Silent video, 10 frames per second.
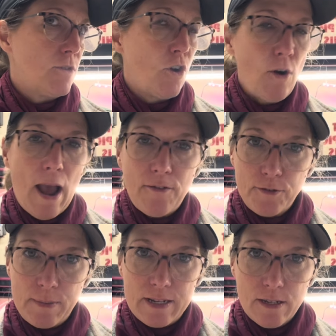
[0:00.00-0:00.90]

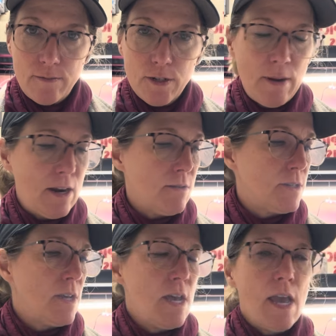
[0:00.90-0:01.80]
graft me some tomatoes.
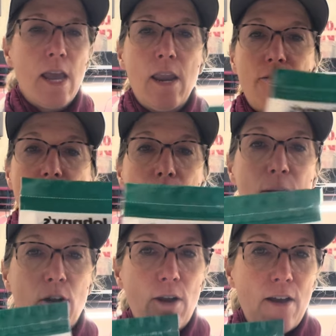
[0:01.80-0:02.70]
And I've got
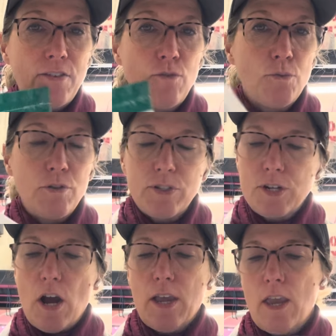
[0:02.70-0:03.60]
my grafted
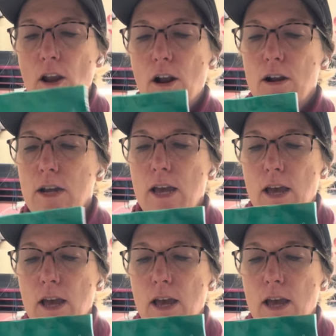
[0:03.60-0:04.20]
rootstock here.